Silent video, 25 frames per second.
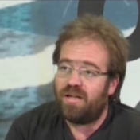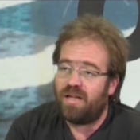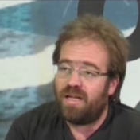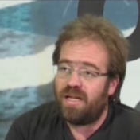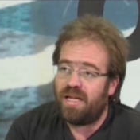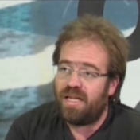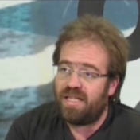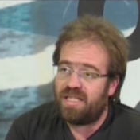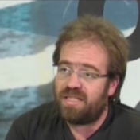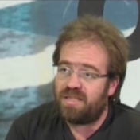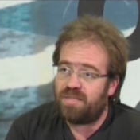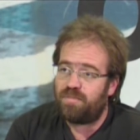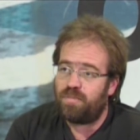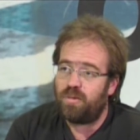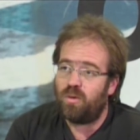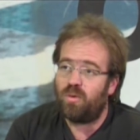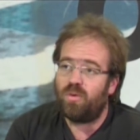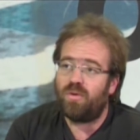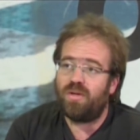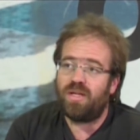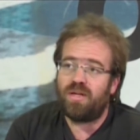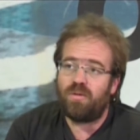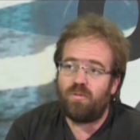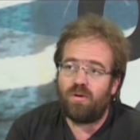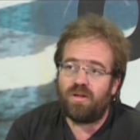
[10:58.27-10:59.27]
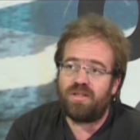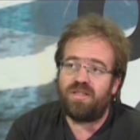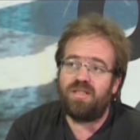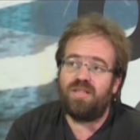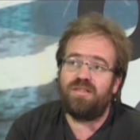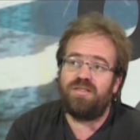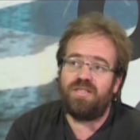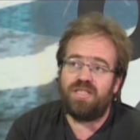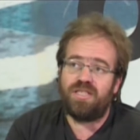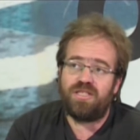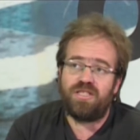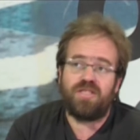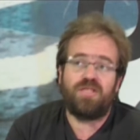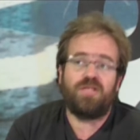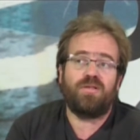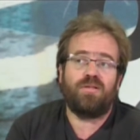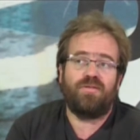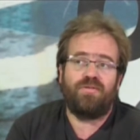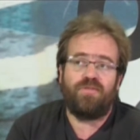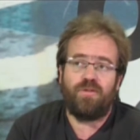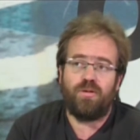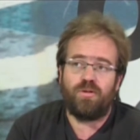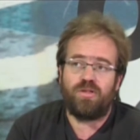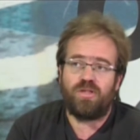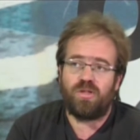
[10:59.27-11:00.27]
exploring what the digital
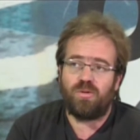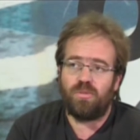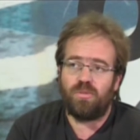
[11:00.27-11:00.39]
future will